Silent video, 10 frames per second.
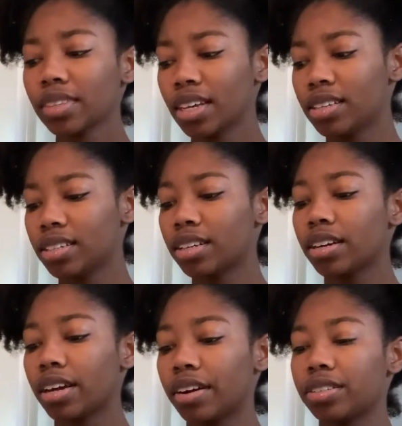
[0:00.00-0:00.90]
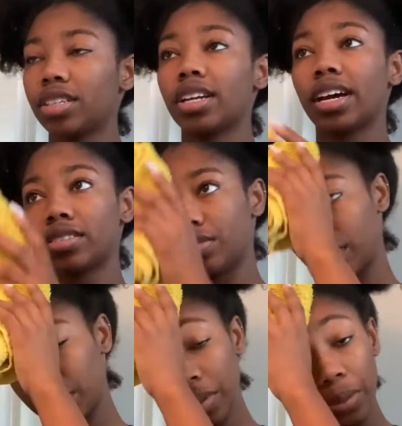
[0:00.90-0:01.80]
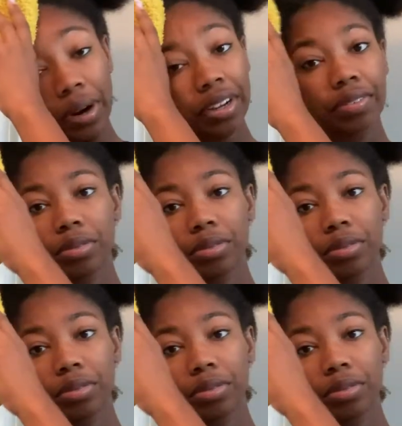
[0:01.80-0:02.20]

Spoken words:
This skincare routine has really been working for